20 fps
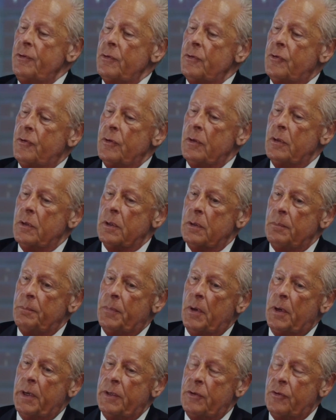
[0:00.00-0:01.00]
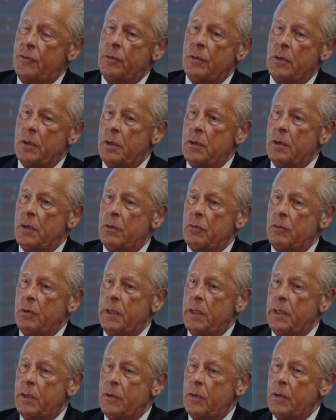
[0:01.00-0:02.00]
you were to buy into a
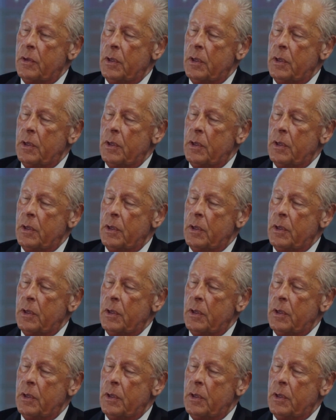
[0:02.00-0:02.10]
REIT,